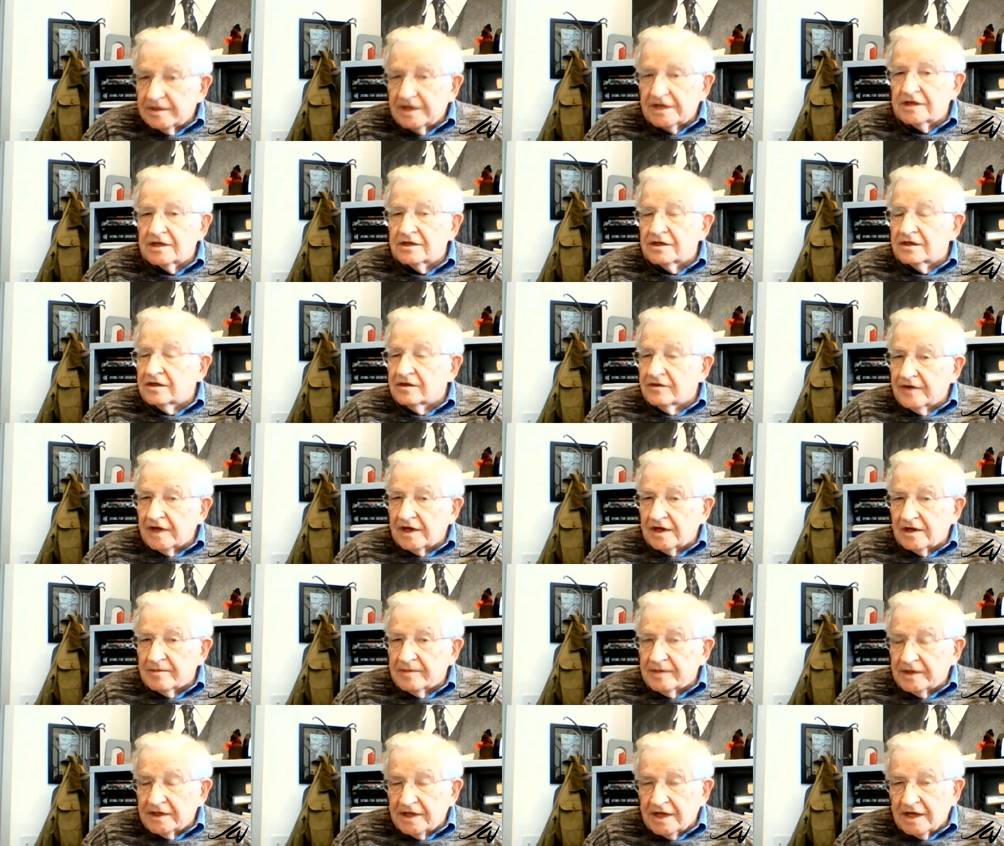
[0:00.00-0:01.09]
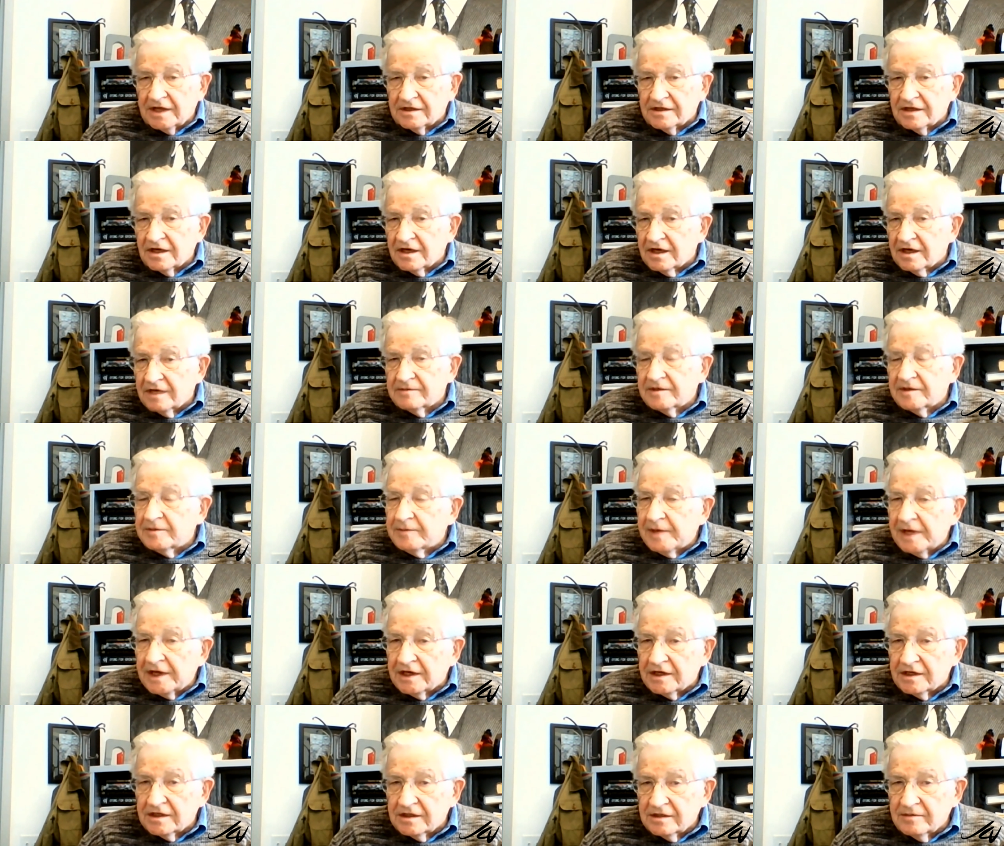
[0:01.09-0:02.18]
began to develop at that time,
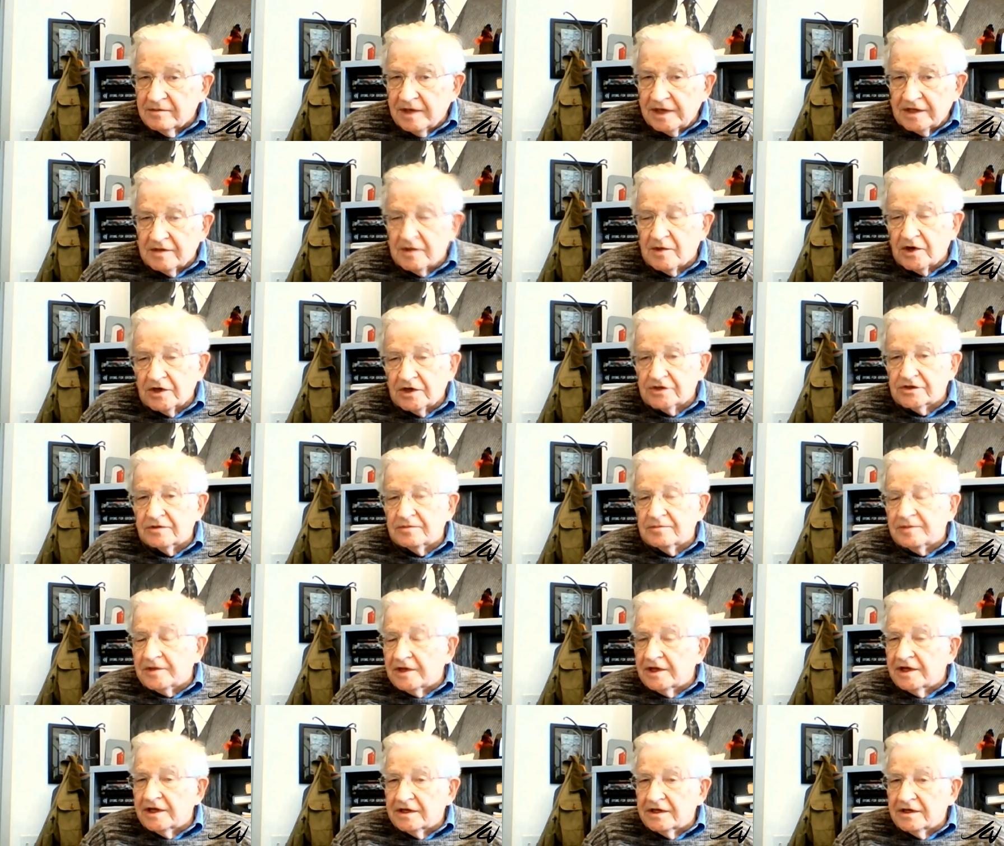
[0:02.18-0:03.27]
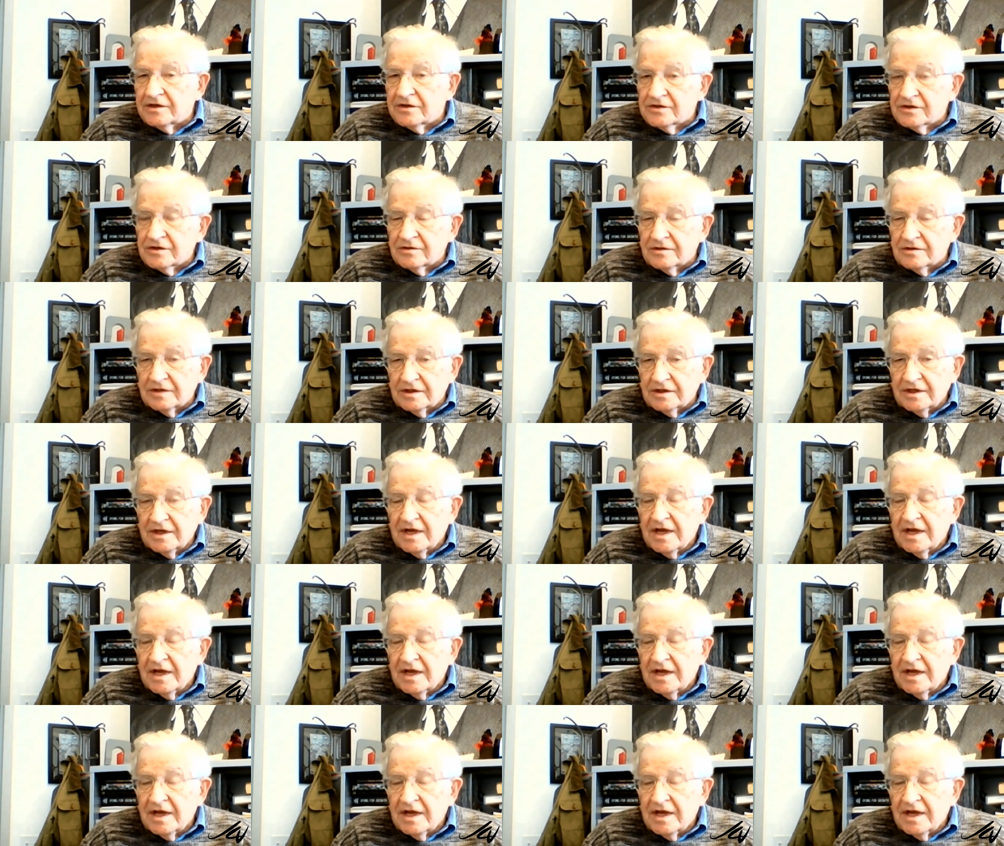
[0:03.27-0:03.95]
abetted by the Marshall Plan and so on.